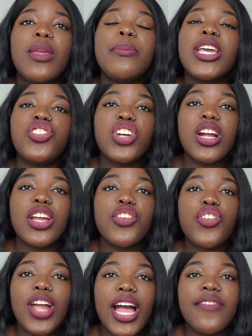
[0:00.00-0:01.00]
Make sure
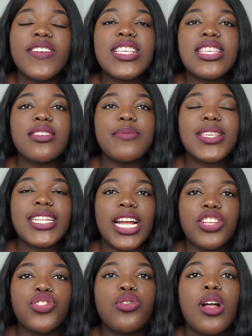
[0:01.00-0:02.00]
you have a
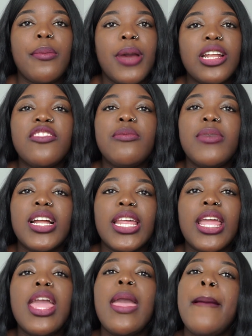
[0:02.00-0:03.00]
substantial amount of
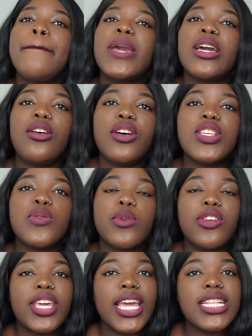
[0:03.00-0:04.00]
money because when
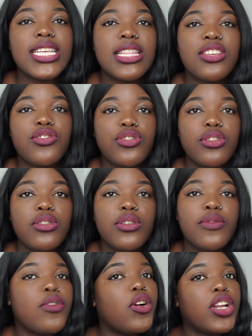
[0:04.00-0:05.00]
you get to this new
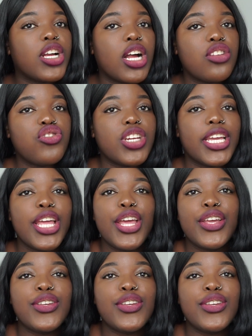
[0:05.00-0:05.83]
foreign country,